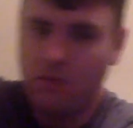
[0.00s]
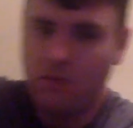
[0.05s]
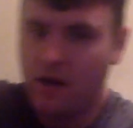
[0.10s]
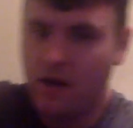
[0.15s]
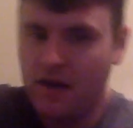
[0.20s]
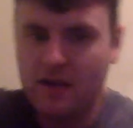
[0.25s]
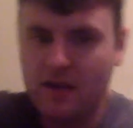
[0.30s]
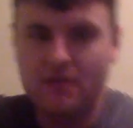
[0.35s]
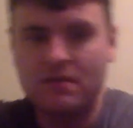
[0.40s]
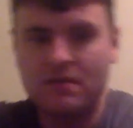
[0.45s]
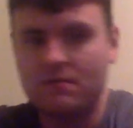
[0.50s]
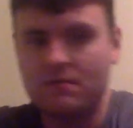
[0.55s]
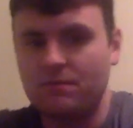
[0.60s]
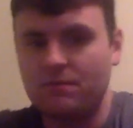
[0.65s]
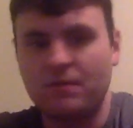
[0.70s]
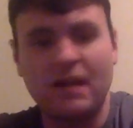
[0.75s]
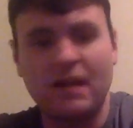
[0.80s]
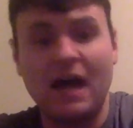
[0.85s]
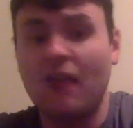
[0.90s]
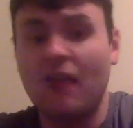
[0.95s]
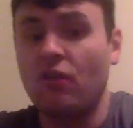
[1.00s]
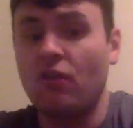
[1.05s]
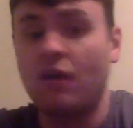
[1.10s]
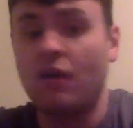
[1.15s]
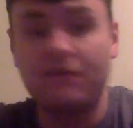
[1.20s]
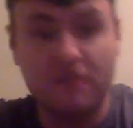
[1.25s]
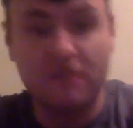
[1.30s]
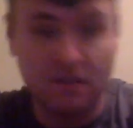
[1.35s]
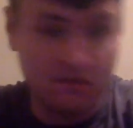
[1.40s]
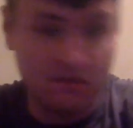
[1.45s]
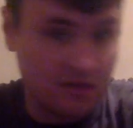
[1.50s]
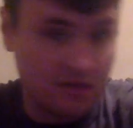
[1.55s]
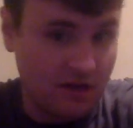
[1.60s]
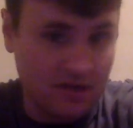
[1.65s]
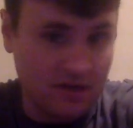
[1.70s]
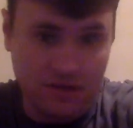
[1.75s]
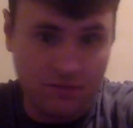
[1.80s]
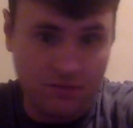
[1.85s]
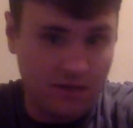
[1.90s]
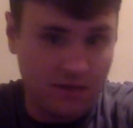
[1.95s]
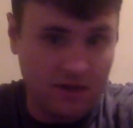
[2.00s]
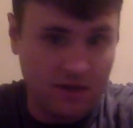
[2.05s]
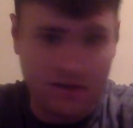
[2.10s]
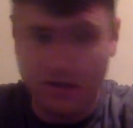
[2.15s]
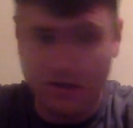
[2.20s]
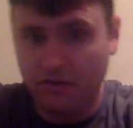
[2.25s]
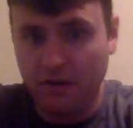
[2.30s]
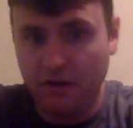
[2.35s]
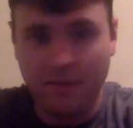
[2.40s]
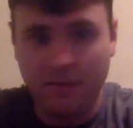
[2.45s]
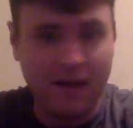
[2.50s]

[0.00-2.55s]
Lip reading: it is, but I love Singletary as a player. It's a great